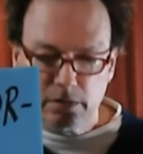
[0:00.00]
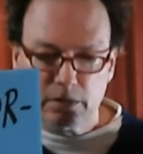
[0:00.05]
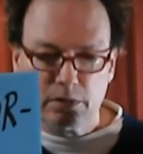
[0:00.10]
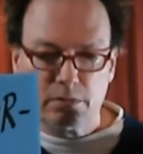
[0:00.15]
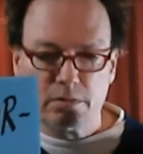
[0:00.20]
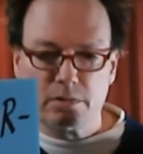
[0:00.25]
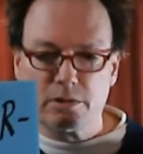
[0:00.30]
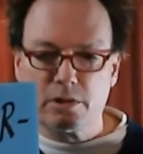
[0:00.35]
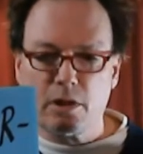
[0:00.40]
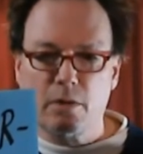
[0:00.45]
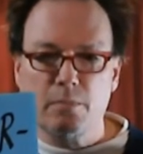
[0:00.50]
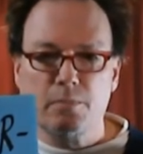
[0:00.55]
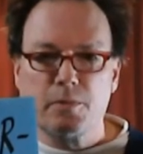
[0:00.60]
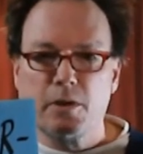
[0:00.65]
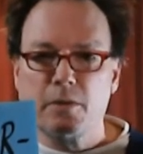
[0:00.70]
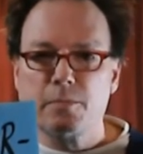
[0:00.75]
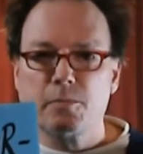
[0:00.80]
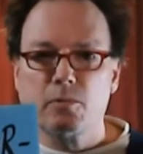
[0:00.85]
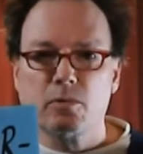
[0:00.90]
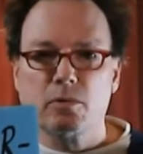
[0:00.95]
some
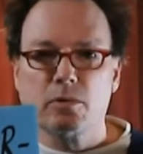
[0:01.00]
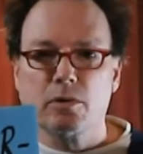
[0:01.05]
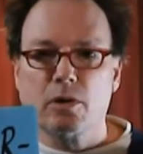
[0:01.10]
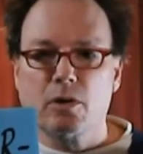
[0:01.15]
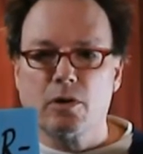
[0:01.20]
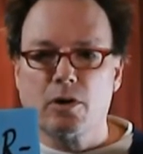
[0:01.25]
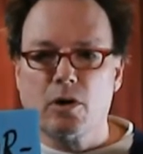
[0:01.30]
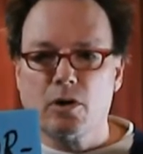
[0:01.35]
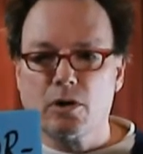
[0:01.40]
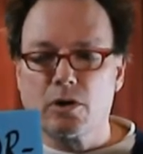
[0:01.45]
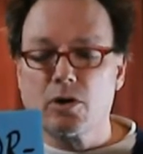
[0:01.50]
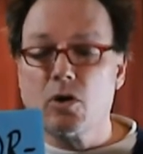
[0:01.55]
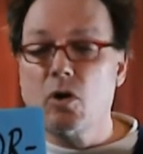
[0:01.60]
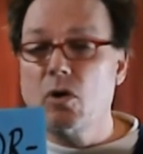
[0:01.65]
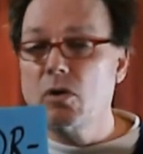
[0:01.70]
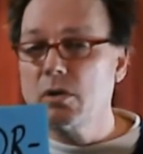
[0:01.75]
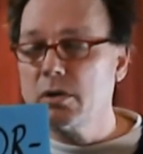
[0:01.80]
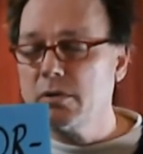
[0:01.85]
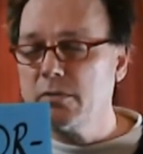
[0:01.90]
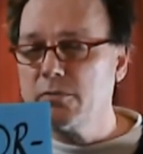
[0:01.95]
people are
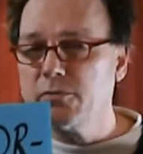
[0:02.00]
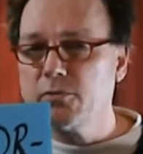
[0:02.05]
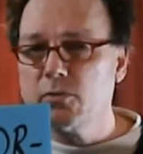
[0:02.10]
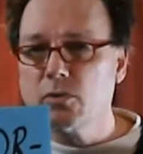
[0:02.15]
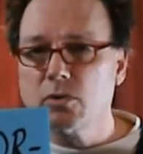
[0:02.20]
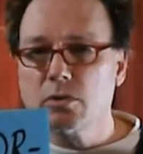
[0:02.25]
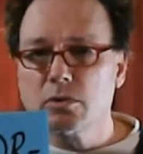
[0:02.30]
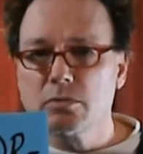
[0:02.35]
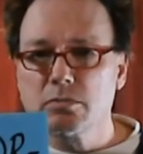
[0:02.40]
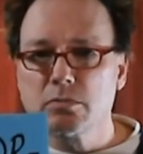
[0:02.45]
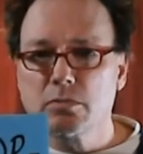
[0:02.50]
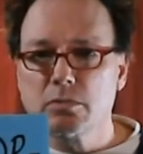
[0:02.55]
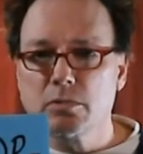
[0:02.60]
calling for